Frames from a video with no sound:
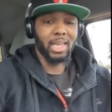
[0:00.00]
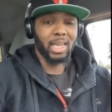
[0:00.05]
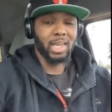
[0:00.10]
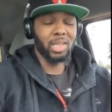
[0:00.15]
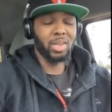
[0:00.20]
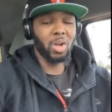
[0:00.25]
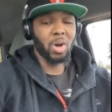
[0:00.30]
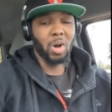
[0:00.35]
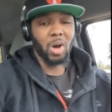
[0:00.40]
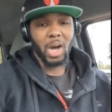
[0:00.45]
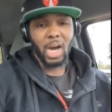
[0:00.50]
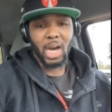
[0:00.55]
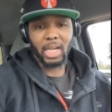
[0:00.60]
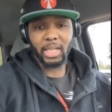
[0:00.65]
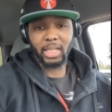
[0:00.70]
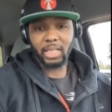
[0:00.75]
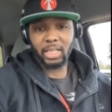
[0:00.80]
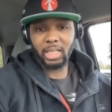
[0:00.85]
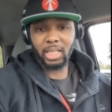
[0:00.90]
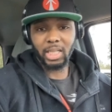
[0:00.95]
in all
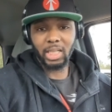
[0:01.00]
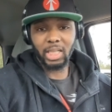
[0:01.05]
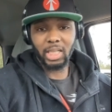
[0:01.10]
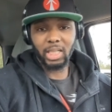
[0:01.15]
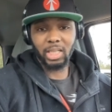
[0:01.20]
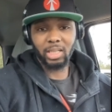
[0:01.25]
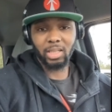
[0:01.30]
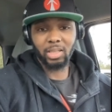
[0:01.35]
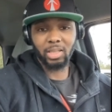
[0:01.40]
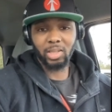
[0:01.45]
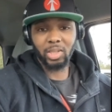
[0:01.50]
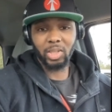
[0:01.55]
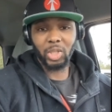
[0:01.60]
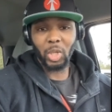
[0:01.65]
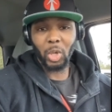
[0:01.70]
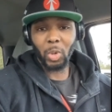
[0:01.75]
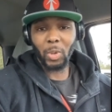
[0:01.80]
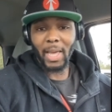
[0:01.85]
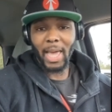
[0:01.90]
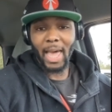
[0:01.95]
honesty,
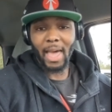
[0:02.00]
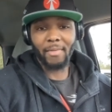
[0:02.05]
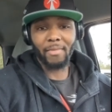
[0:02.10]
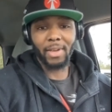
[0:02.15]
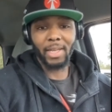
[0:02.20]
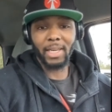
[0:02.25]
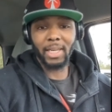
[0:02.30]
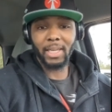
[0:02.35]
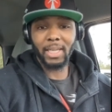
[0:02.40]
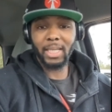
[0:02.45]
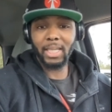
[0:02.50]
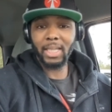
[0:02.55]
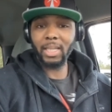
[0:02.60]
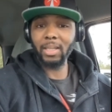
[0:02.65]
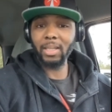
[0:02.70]
don't have any